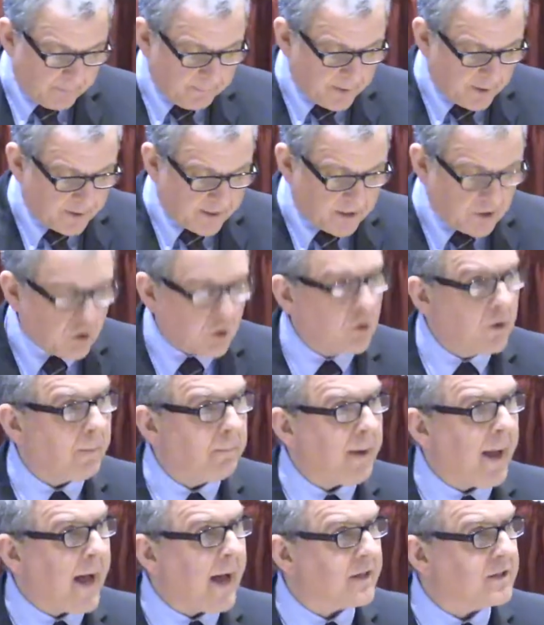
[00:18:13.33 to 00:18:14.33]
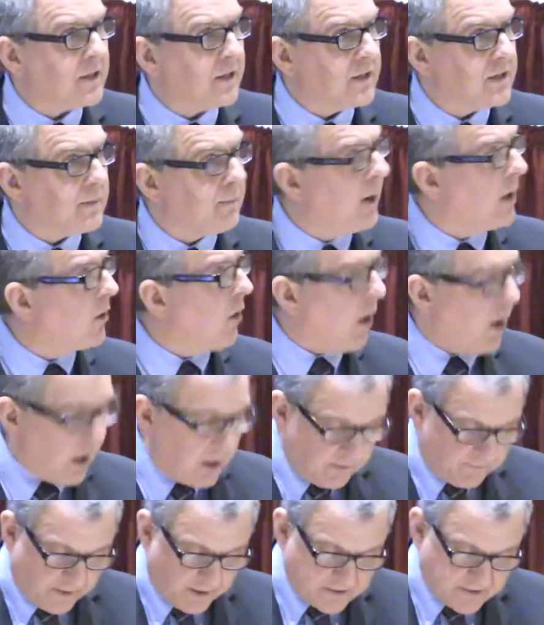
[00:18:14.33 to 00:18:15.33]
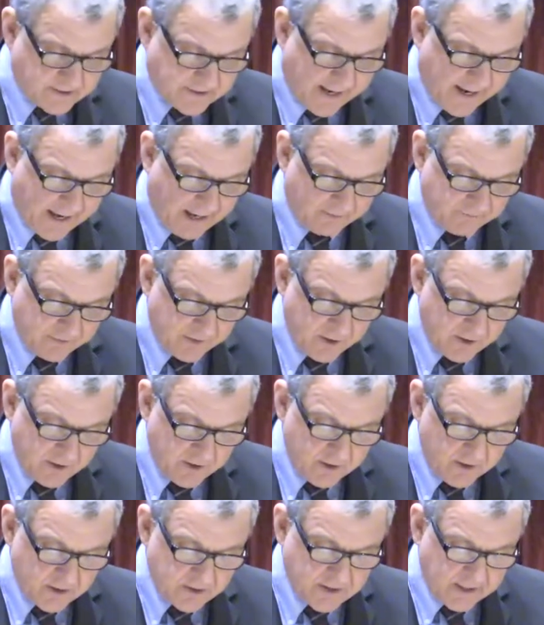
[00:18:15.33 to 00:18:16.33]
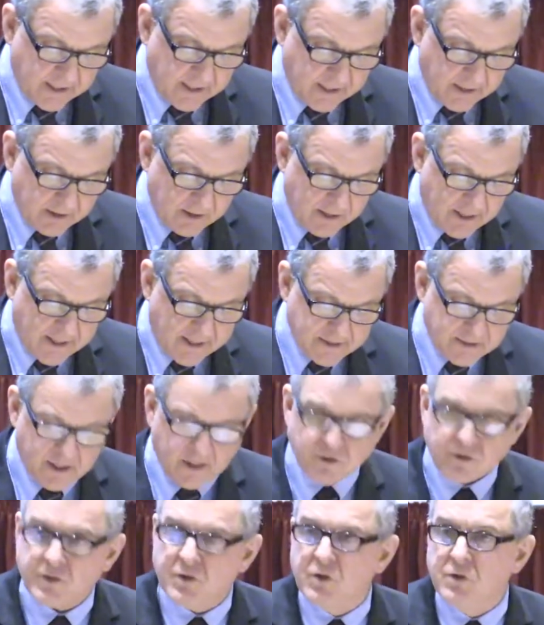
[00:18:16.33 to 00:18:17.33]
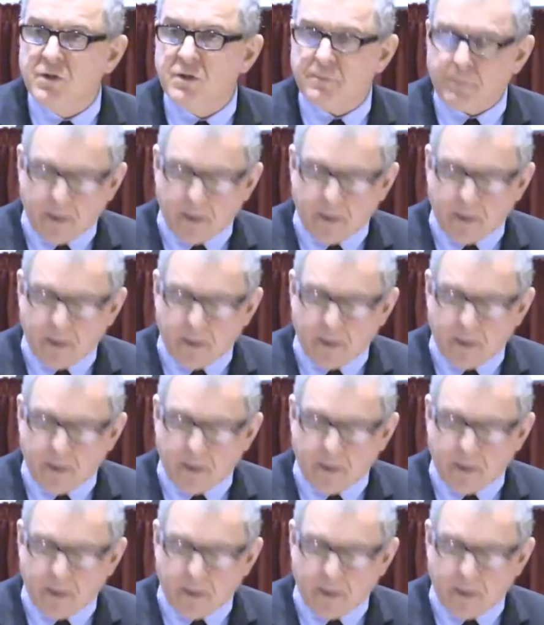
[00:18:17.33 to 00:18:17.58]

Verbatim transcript: are building new capacities among all of our staff to analyze our students'